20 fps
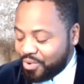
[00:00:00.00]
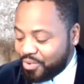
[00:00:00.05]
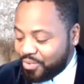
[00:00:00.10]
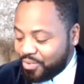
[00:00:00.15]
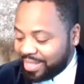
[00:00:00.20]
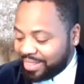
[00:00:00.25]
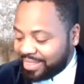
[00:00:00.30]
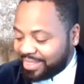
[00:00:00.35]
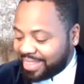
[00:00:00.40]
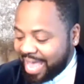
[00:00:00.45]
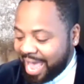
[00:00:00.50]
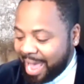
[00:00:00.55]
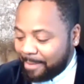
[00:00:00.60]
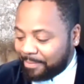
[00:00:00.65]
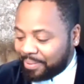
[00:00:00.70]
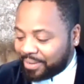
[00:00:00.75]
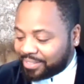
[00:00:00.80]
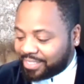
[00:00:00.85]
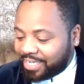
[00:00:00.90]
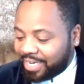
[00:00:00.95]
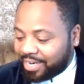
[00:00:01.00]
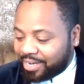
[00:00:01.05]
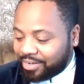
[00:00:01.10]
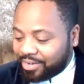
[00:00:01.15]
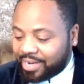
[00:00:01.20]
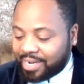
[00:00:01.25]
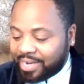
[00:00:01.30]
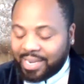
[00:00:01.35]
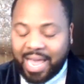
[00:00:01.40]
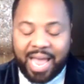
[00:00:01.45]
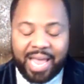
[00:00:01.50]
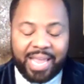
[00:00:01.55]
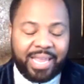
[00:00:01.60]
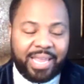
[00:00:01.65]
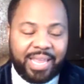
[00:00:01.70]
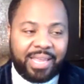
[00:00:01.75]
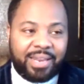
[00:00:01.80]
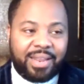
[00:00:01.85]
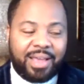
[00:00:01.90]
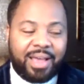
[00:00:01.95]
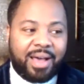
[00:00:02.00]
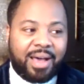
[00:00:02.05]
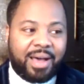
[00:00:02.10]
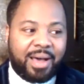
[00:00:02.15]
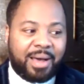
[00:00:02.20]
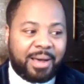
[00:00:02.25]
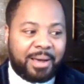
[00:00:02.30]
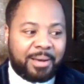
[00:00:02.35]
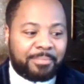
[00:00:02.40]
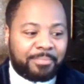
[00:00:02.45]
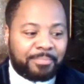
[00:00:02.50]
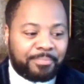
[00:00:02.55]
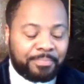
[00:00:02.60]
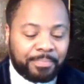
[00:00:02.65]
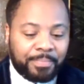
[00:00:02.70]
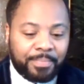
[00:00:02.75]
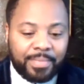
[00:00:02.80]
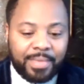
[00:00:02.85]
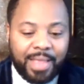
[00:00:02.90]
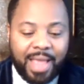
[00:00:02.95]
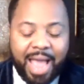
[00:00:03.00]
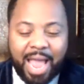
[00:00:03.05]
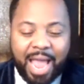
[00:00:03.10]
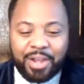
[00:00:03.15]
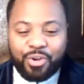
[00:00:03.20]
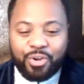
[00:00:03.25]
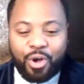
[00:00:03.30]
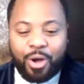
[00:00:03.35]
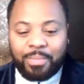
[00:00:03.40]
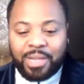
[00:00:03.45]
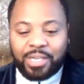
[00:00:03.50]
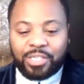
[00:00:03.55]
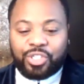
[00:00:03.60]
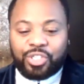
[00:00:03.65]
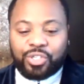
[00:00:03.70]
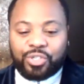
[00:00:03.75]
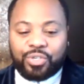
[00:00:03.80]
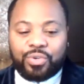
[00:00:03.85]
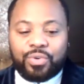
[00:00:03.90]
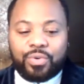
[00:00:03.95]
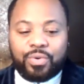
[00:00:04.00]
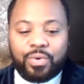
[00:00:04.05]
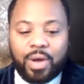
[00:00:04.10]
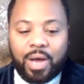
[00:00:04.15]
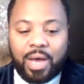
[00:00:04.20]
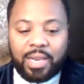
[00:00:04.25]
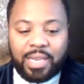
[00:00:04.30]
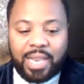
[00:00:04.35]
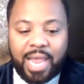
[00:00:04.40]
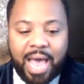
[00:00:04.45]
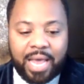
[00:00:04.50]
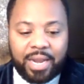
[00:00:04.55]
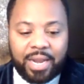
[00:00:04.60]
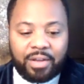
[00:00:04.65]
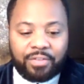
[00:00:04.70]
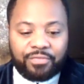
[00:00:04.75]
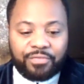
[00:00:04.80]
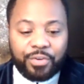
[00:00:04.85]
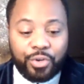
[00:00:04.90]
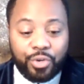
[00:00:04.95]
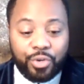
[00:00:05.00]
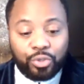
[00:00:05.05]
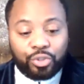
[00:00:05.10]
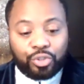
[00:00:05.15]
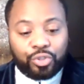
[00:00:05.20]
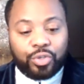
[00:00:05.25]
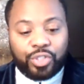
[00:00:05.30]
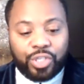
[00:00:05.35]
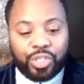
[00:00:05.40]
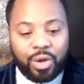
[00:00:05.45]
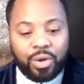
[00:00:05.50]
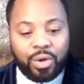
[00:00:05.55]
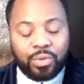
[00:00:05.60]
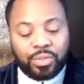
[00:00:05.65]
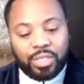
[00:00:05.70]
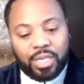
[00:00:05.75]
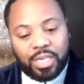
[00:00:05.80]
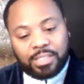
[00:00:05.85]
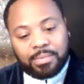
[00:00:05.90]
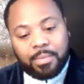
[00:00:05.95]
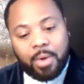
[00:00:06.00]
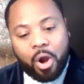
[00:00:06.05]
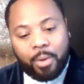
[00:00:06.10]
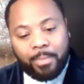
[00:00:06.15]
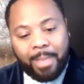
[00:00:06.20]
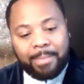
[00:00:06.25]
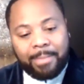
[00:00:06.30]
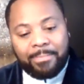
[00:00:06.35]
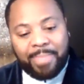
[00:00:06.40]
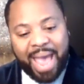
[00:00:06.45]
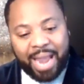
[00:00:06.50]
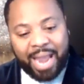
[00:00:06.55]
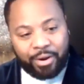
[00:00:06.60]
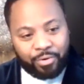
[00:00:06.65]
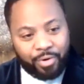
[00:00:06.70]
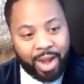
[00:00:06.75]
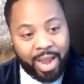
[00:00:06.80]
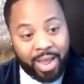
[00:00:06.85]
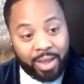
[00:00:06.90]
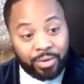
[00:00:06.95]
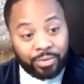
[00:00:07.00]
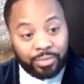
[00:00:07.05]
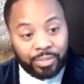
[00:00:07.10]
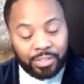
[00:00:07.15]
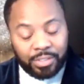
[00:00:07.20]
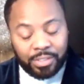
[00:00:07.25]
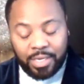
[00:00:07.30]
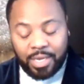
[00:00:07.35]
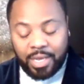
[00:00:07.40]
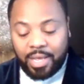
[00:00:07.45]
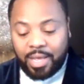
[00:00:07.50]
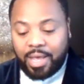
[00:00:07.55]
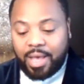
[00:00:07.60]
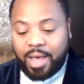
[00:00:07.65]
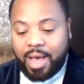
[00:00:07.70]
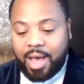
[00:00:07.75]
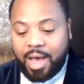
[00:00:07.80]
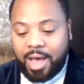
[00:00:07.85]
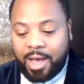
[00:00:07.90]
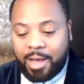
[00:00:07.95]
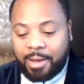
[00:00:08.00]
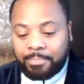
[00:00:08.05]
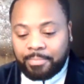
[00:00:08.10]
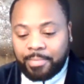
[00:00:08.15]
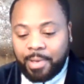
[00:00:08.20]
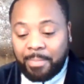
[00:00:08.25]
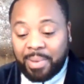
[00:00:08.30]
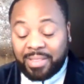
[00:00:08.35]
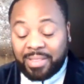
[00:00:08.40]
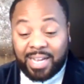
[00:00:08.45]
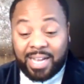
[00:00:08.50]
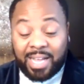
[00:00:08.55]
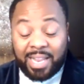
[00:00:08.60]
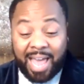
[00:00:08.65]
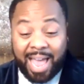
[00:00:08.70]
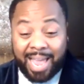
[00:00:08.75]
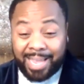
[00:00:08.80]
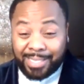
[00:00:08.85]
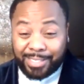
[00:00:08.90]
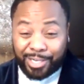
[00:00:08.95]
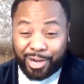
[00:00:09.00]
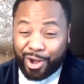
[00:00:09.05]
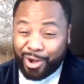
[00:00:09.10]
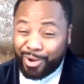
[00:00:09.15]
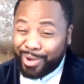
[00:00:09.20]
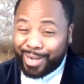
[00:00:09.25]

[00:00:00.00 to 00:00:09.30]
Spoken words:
with that particular client, I normally do a lot of neutral tones are my backgrounds. But the client's current